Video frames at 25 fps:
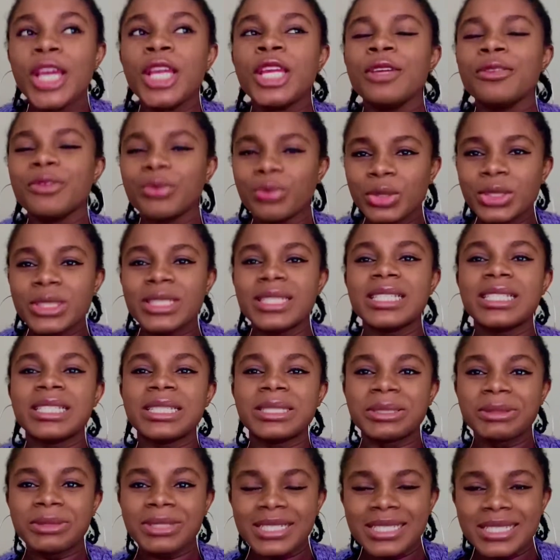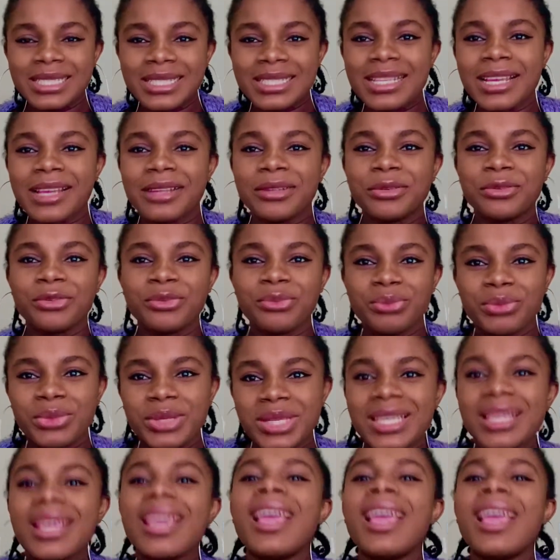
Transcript: if you want to see the crazy side of me